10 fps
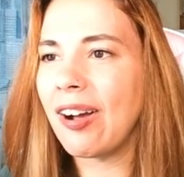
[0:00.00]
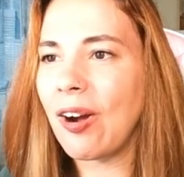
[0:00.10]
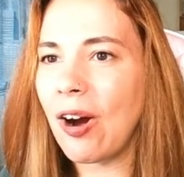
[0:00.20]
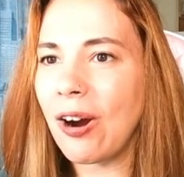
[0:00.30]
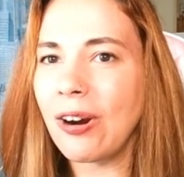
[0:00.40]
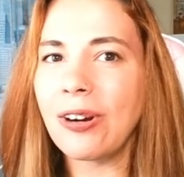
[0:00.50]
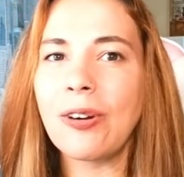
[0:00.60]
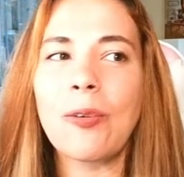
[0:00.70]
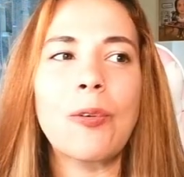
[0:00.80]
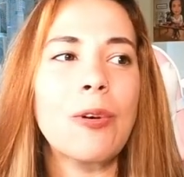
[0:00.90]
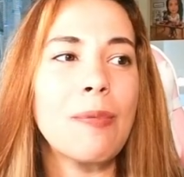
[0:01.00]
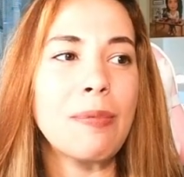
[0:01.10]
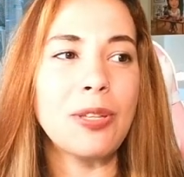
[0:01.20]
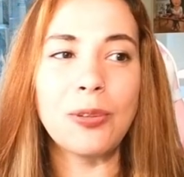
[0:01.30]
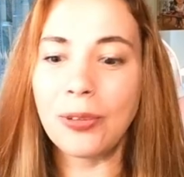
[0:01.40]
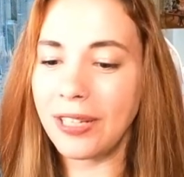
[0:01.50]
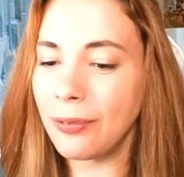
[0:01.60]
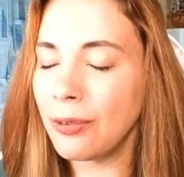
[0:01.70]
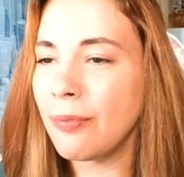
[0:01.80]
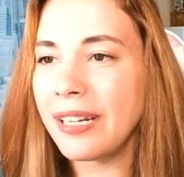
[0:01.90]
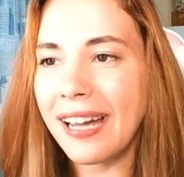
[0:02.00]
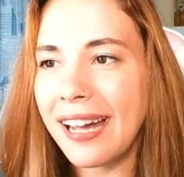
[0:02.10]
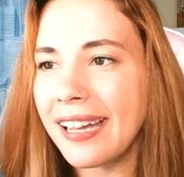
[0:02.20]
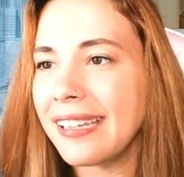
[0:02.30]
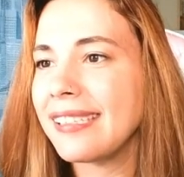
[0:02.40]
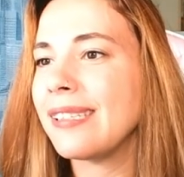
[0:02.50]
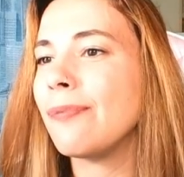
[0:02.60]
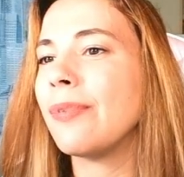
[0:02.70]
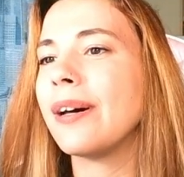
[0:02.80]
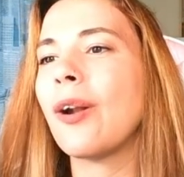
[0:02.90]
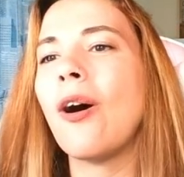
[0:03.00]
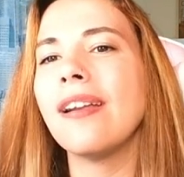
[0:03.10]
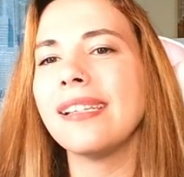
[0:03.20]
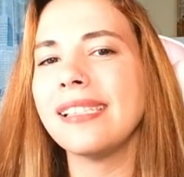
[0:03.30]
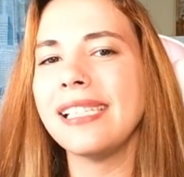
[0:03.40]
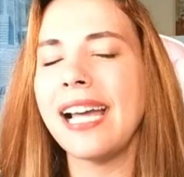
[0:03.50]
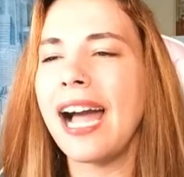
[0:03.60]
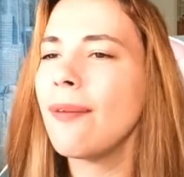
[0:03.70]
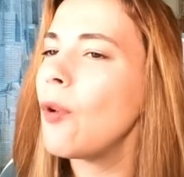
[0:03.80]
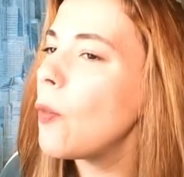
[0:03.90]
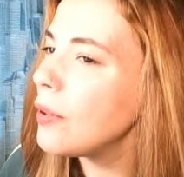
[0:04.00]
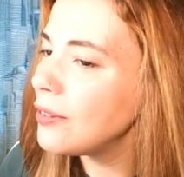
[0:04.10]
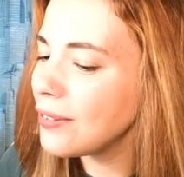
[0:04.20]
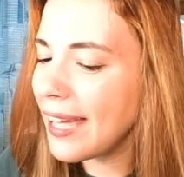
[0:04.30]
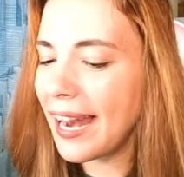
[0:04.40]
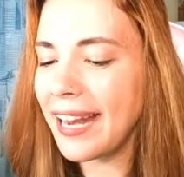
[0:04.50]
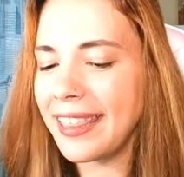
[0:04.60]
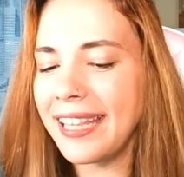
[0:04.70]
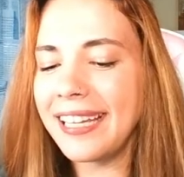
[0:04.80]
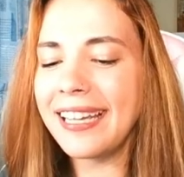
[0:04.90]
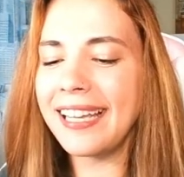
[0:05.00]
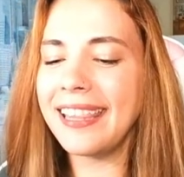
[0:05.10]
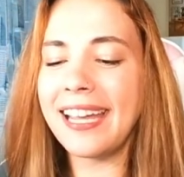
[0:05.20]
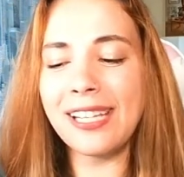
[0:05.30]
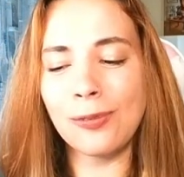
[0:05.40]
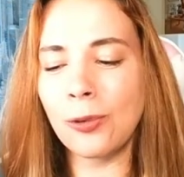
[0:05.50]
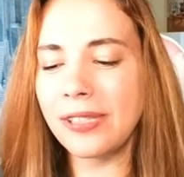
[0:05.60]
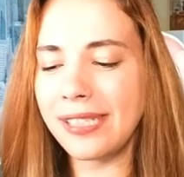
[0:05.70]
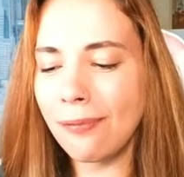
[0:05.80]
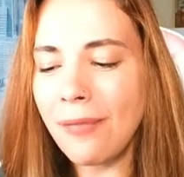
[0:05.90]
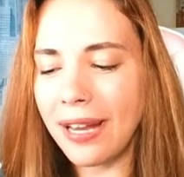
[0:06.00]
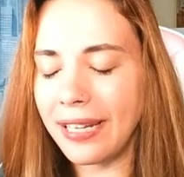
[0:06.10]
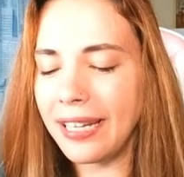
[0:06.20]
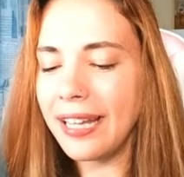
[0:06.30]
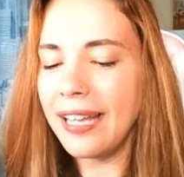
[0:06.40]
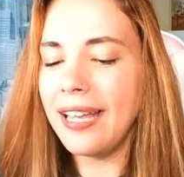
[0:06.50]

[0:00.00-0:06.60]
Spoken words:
card, or maybe Yugen would be nice, but honestly I'm open to get anything that is worth some money.